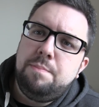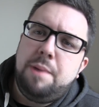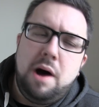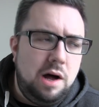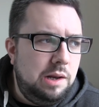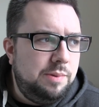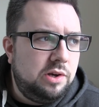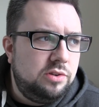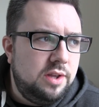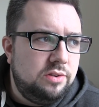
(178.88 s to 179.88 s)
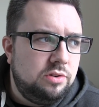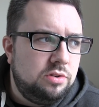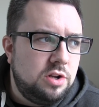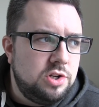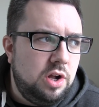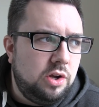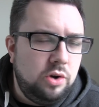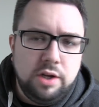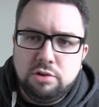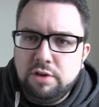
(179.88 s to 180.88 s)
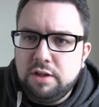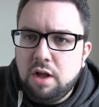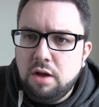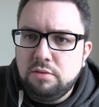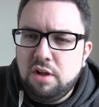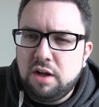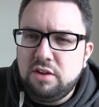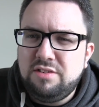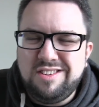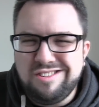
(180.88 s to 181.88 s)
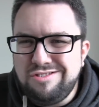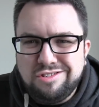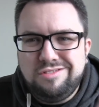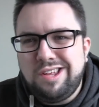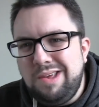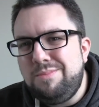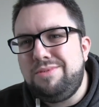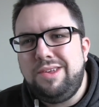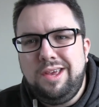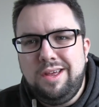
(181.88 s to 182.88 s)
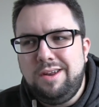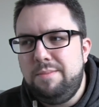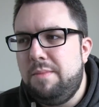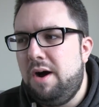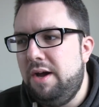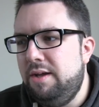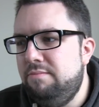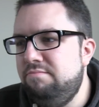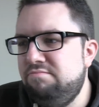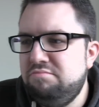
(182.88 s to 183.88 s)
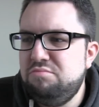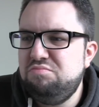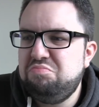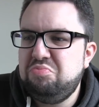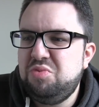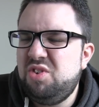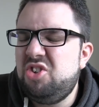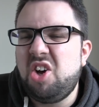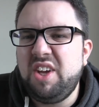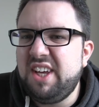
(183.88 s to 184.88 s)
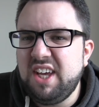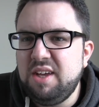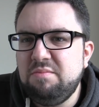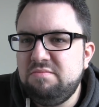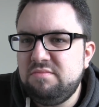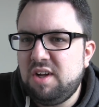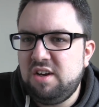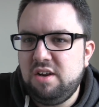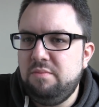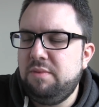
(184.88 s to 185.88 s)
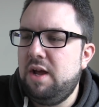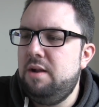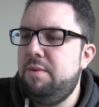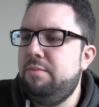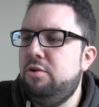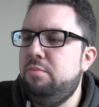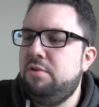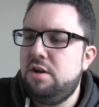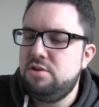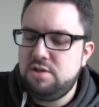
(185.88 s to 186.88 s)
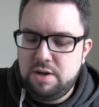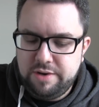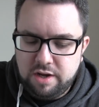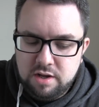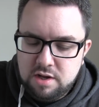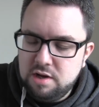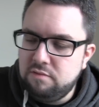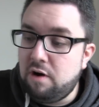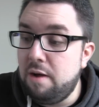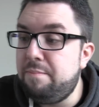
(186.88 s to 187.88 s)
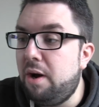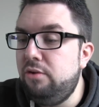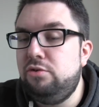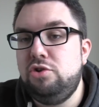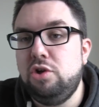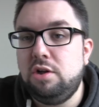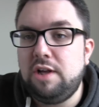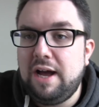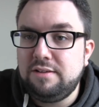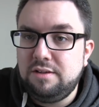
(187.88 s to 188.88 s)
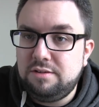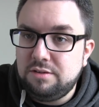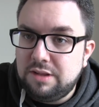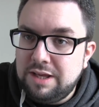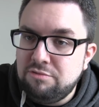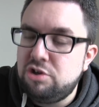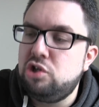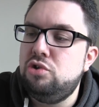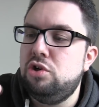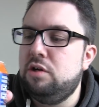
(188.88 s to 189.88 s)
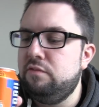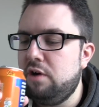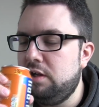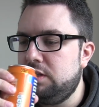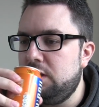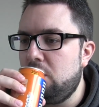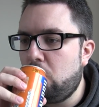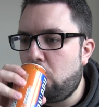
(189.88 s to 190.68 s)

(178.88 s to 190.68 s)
Partly because it is just such an iconic drink though. Like, it's just deep seated my psyche. I don't know, I'm getting a bit too pretentious now, ain't I? Right, post sugar tax, this is the reduced sugar variety.